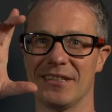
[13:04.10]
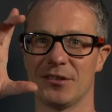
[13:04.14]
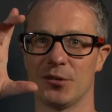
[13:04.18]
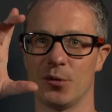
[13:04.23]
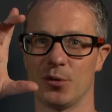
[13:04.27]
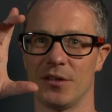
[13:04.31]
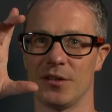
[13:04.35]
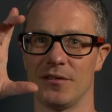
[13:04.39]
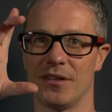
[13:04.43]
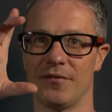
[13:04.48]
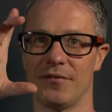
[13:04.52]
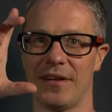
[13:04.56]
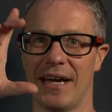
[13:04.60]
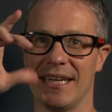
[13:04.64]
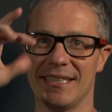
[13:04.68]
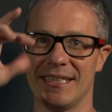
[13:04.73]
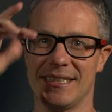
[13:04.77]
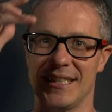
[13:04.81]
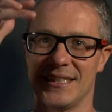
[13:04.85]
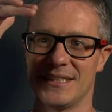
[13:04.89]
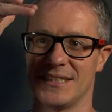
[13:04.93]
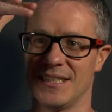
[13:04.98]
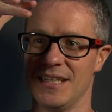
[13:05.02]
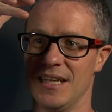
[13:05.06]
sort of
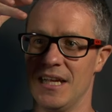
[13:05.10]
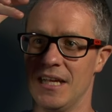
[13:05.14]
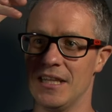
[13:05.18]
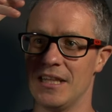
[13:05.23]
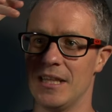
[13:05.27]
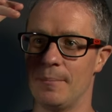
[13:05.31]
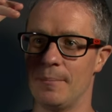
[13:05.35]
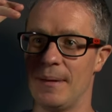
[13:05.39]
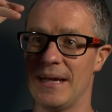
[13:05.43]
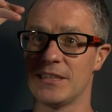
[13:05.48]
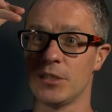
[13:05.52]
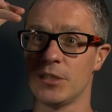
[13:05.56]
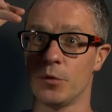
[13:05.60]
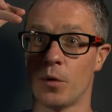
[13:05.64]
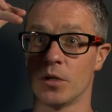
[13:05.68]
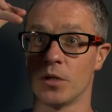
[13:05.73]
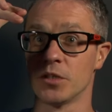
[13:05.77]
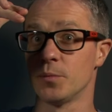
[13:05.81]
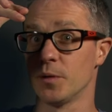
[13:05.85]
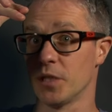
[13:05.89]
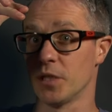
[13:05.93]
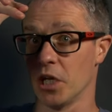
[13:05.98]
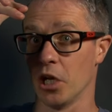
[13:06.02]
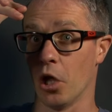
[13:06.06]
devices. The better
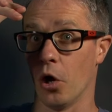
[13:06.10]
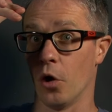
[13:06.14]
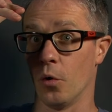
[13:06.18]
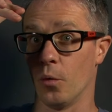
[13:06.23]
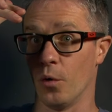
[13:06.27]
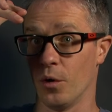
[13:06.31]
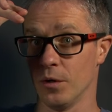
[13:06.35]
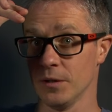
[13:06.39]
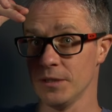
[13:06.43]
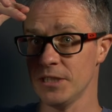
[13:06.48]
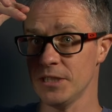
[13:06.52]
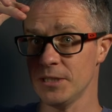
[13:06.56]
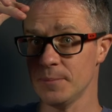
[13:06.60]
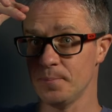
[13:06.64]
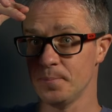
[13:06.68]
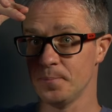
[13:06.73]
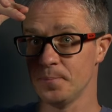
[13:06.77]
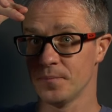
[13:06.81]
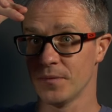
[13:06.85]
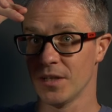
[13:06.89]
ones were the long ones.